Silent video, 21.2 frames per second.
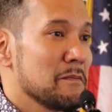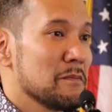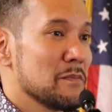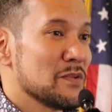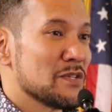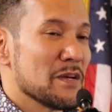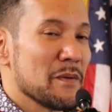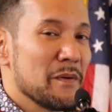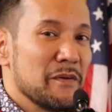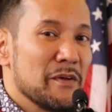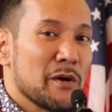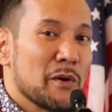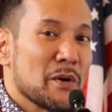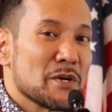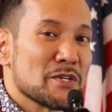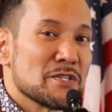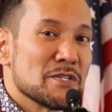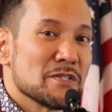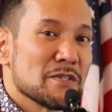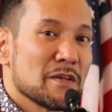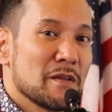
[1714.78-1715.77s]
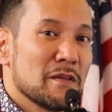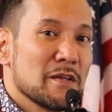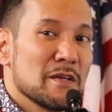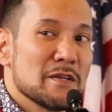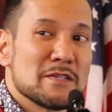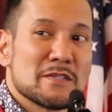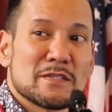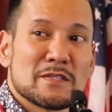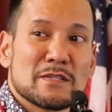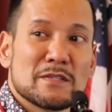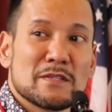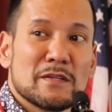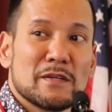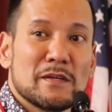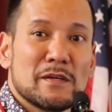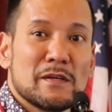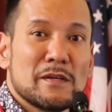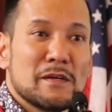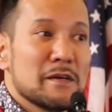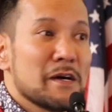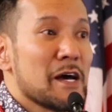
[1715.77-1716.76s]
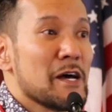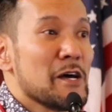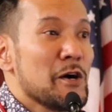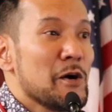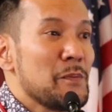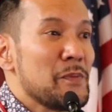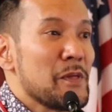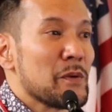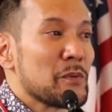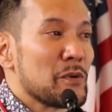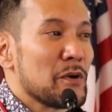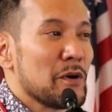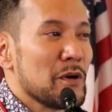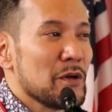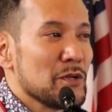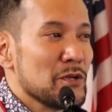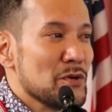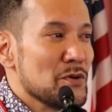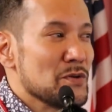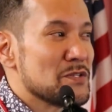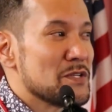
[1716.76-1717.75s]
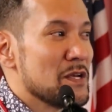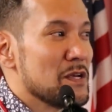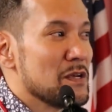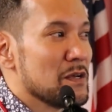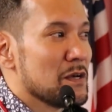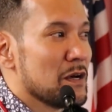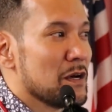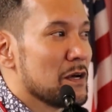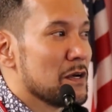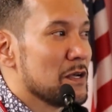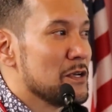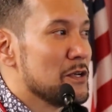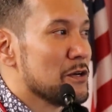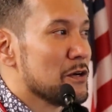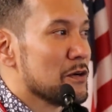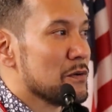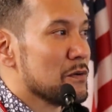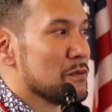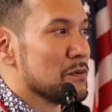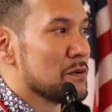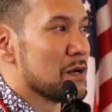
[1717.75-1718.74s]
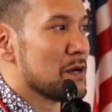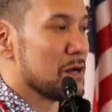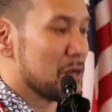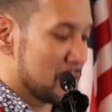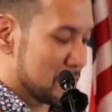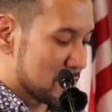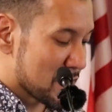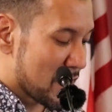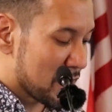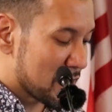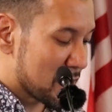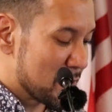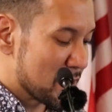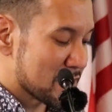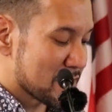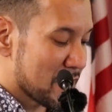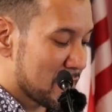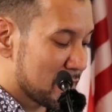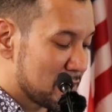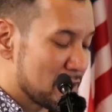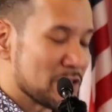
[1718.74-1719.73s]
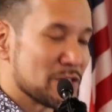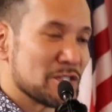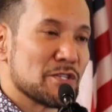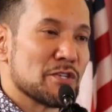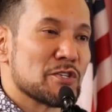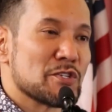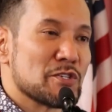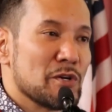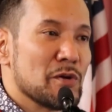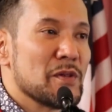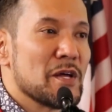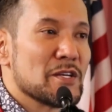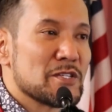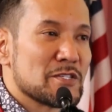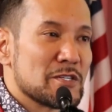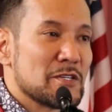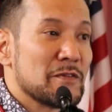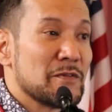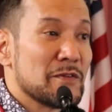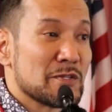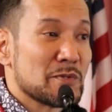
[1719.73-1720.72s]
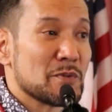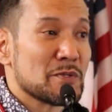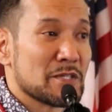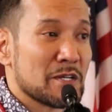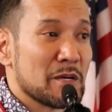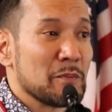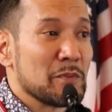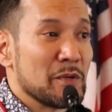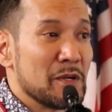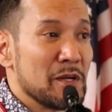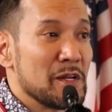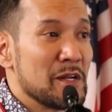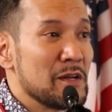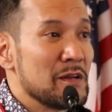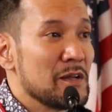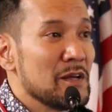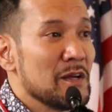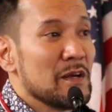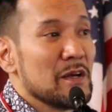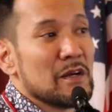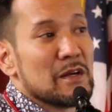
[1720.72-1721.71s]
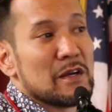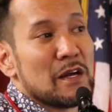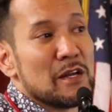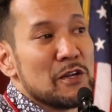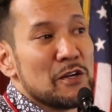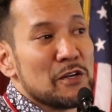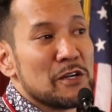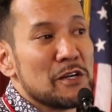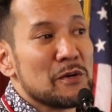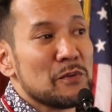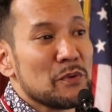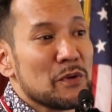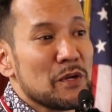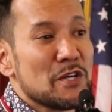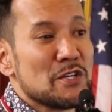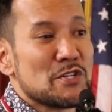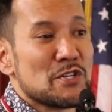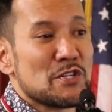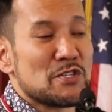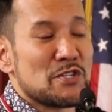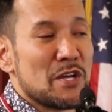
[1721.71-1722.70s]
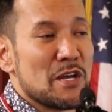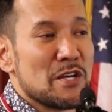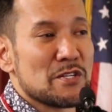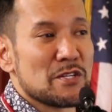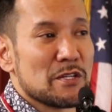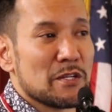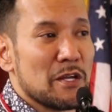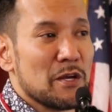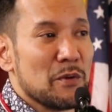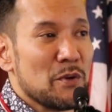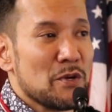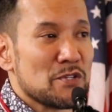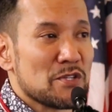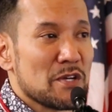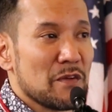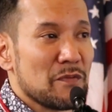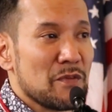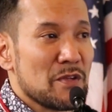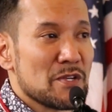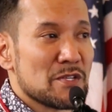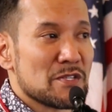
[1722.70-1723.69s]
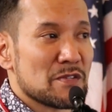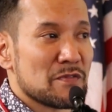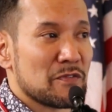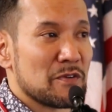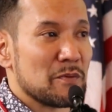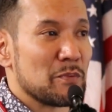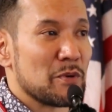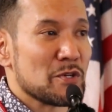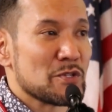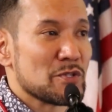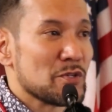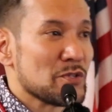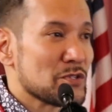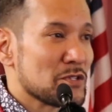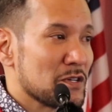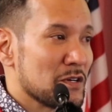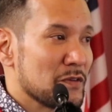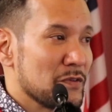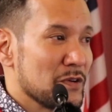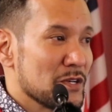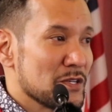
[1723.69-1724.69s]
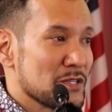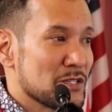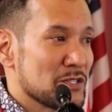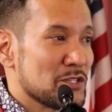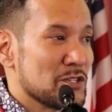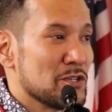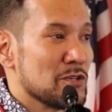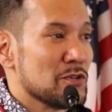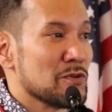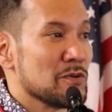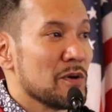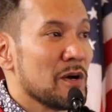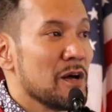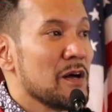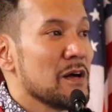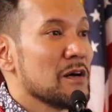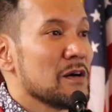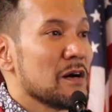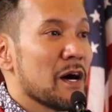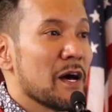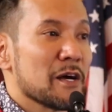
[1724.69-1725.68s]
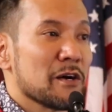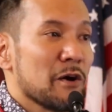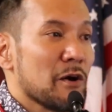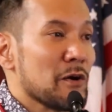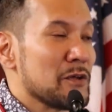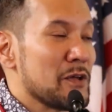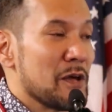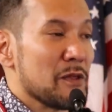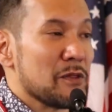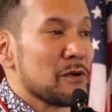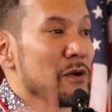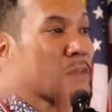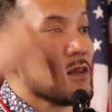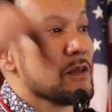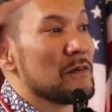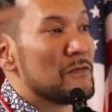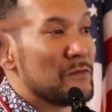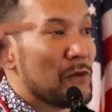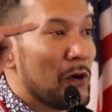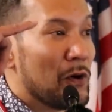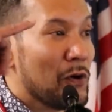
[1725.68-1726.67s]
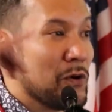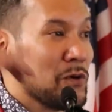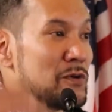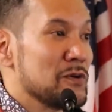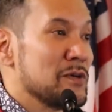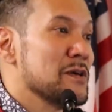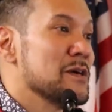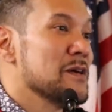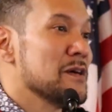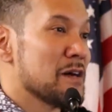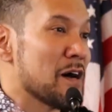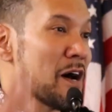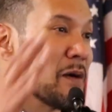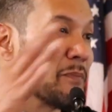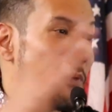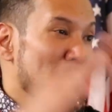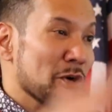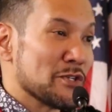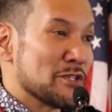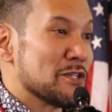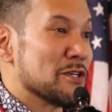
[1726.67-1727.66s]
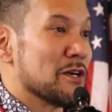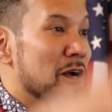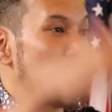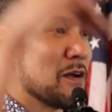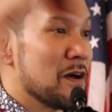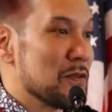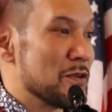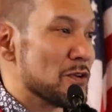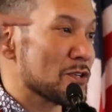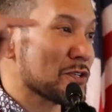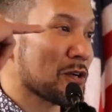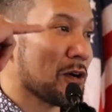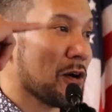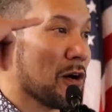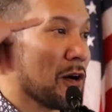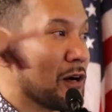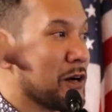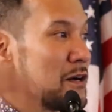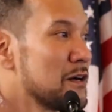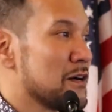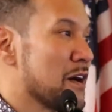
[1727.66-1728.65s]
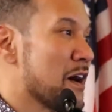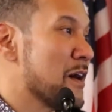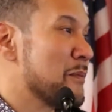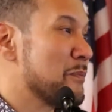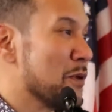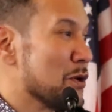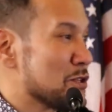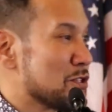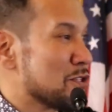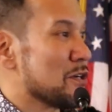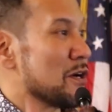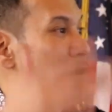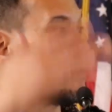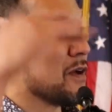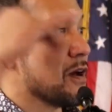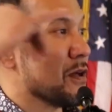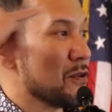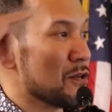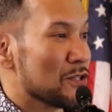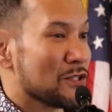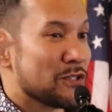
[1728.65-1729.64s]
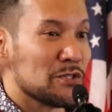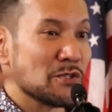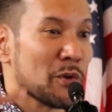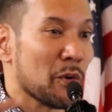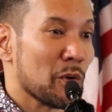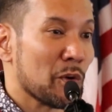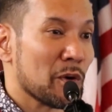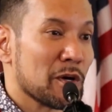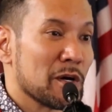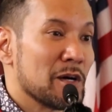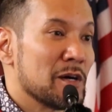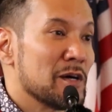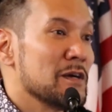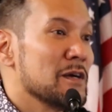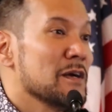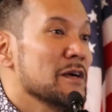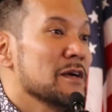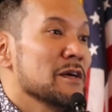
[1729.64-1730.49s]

Does anyone have any questions on this? I hope that we're all using, documents like this to show that service was completed. And you can really just change the language of this from personal service to I called Heather on the phone, I posted it on Heather's car, I posted it on Heather's door,